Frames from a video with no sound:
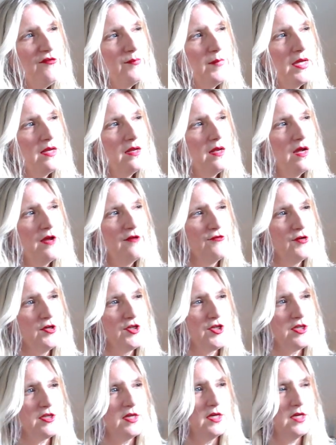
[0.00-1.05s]
made I've
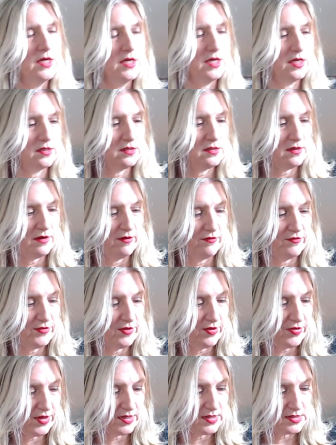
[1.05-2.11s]
reached the end of the
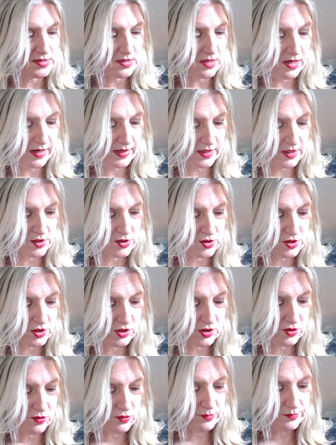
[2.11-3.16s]
things that I can
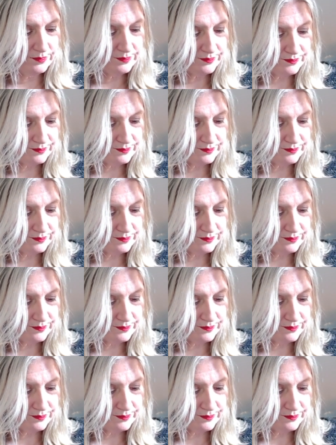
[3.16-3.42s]
do